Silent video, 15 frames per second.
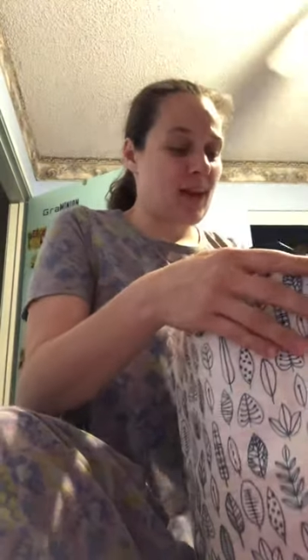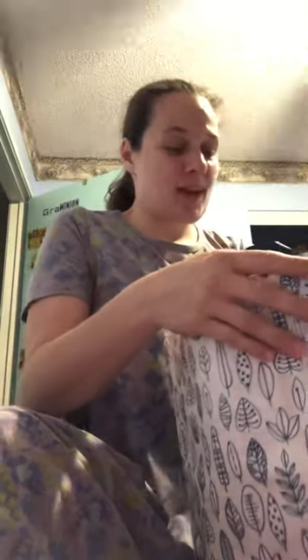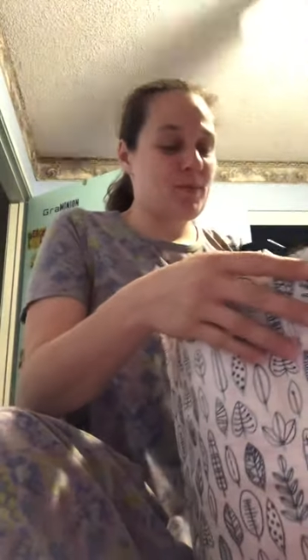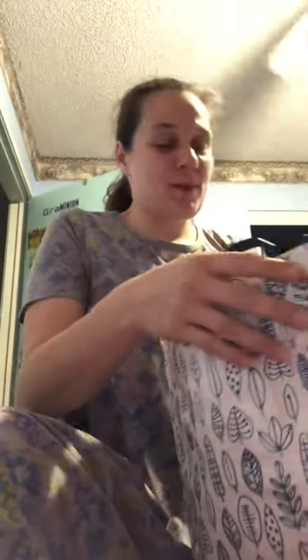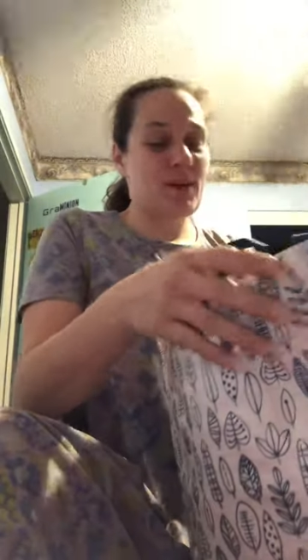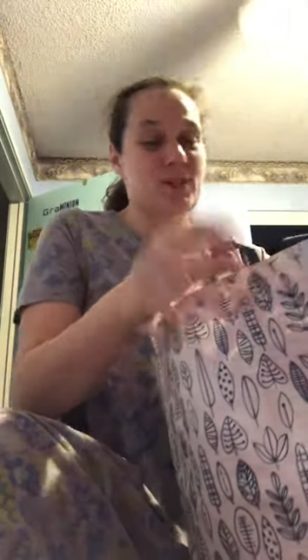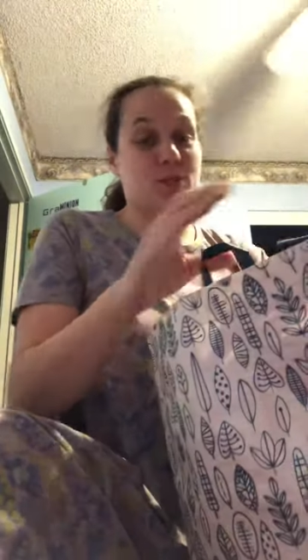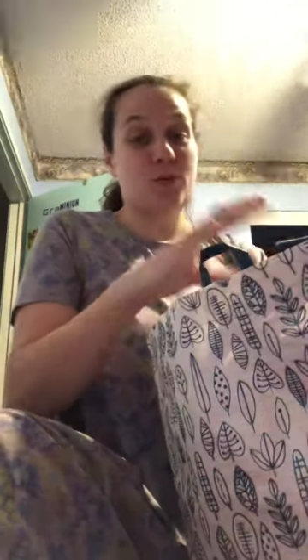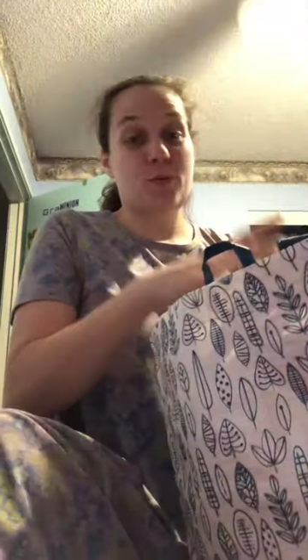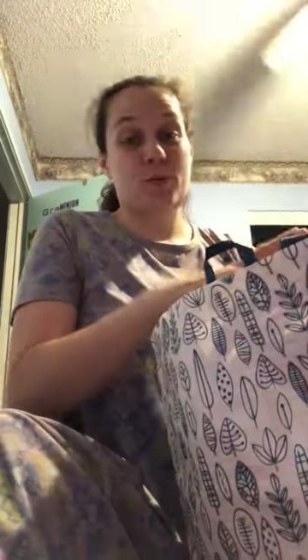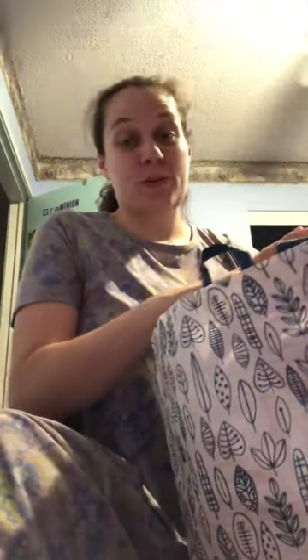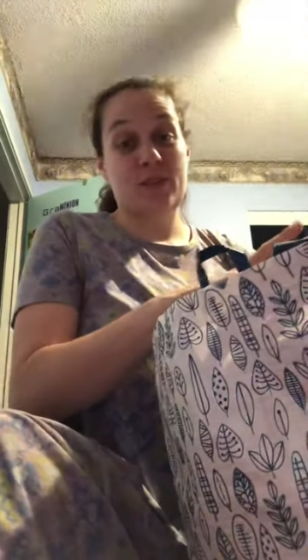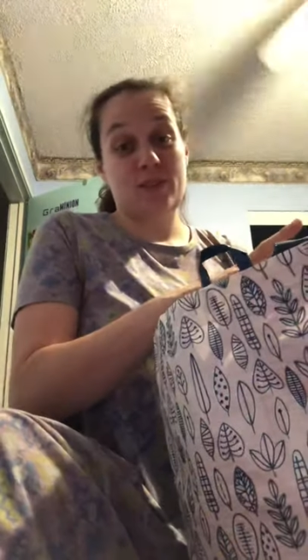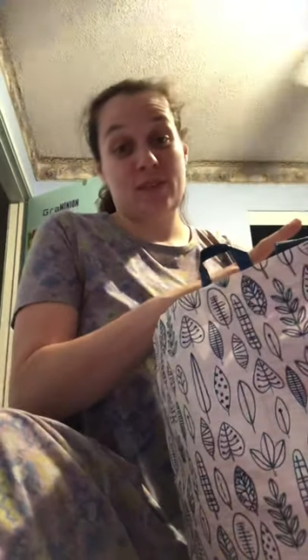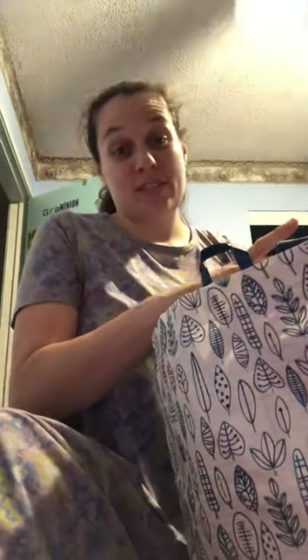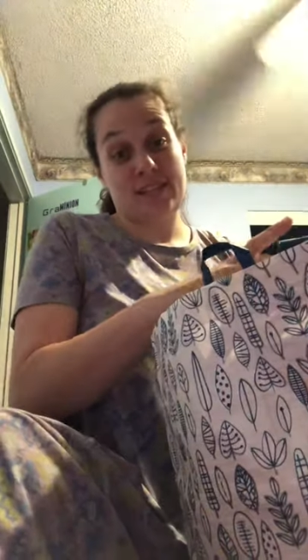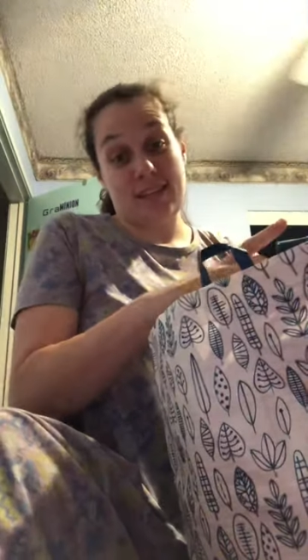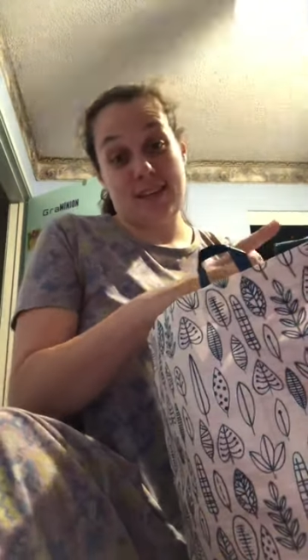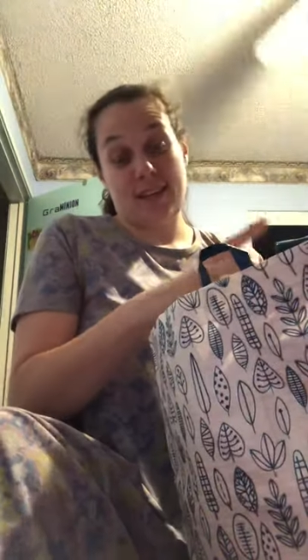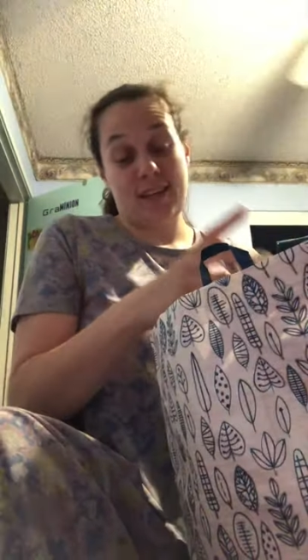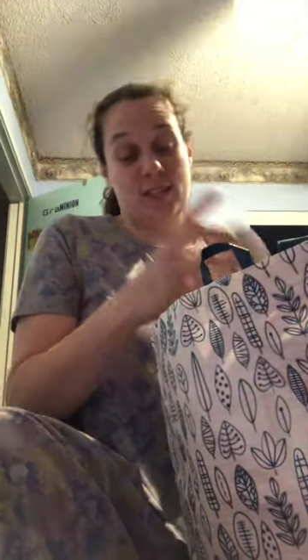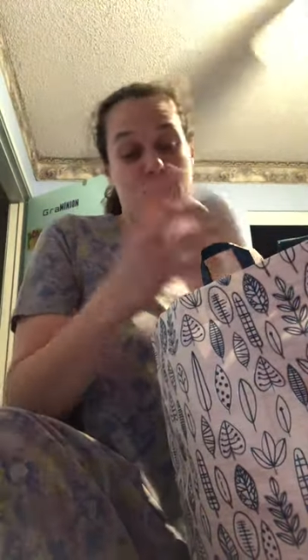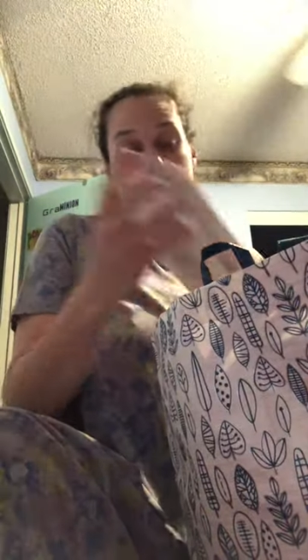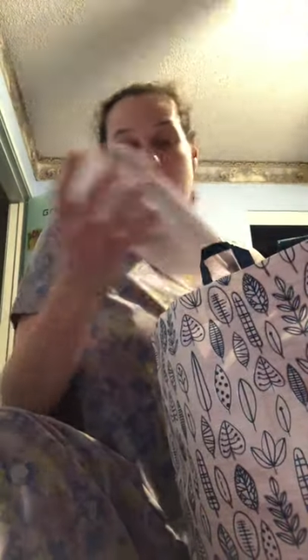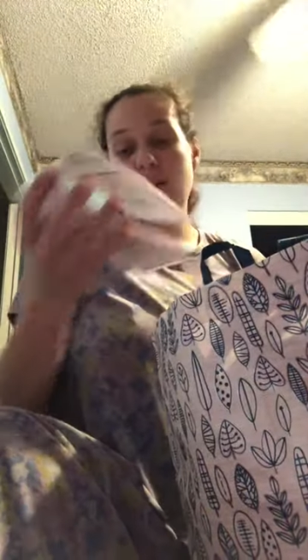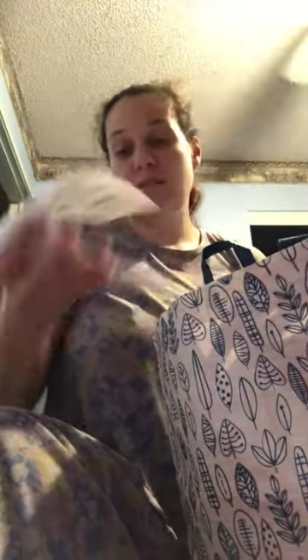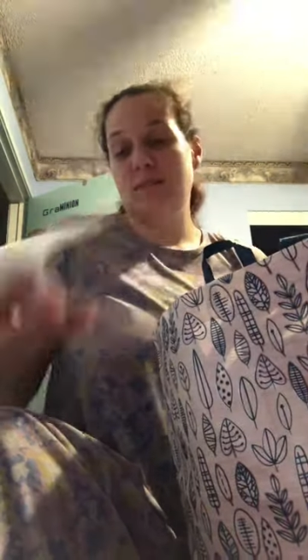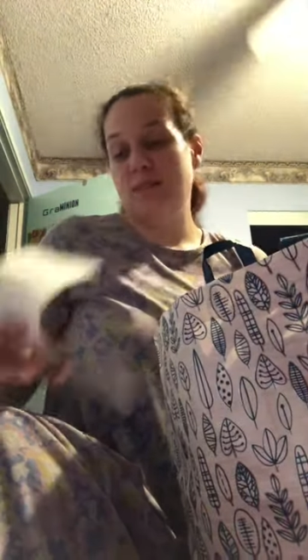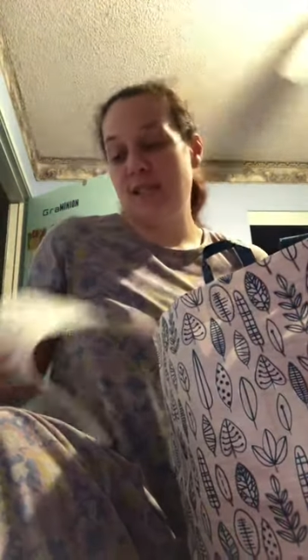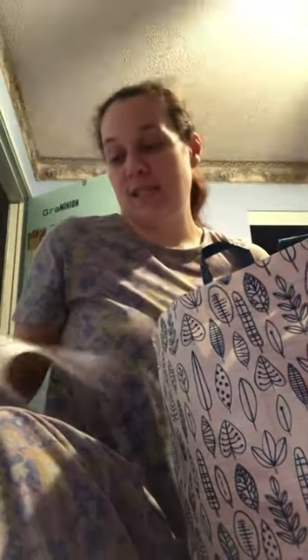Um, you guys know what we do on Sundays.
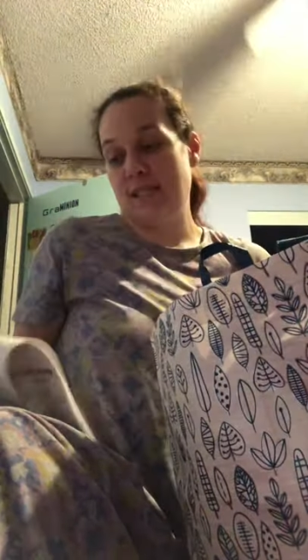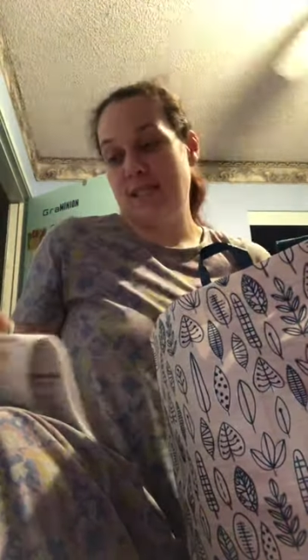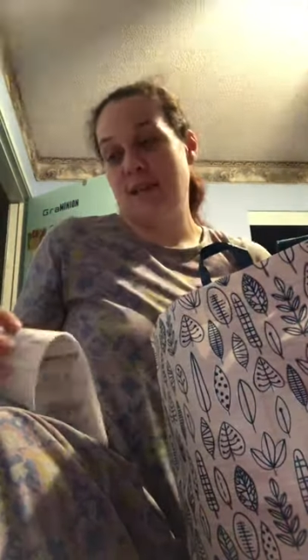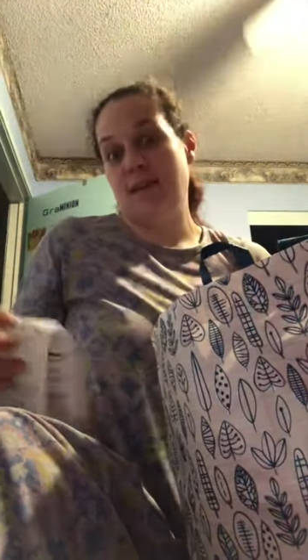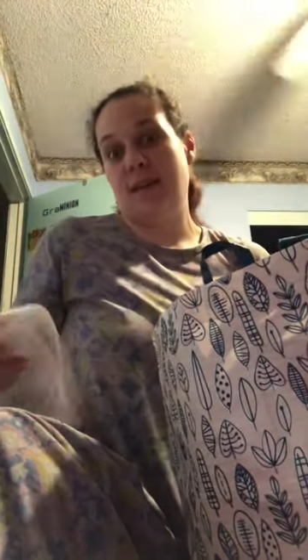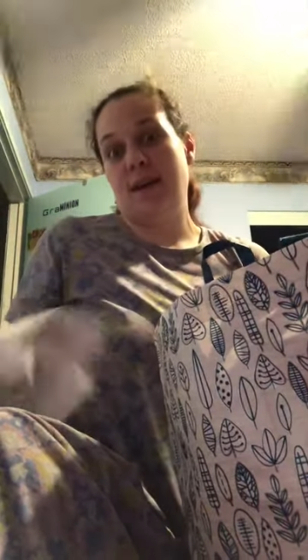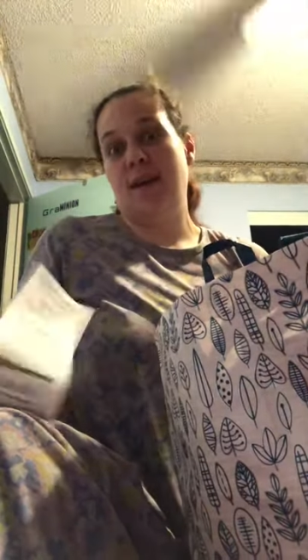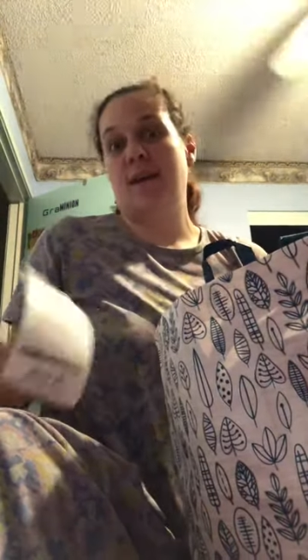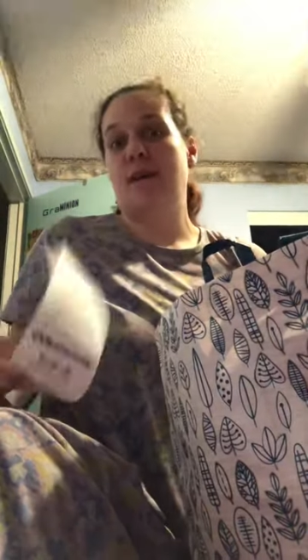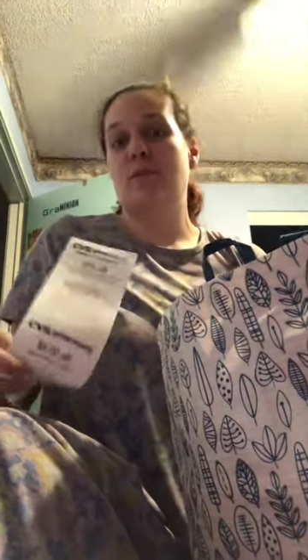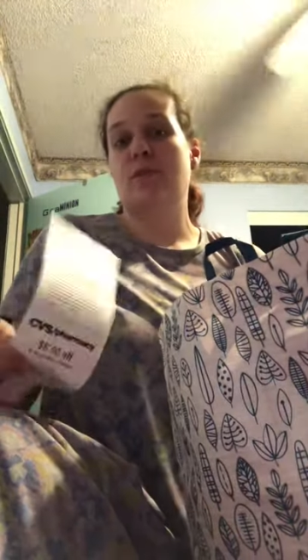Well, this Sunday I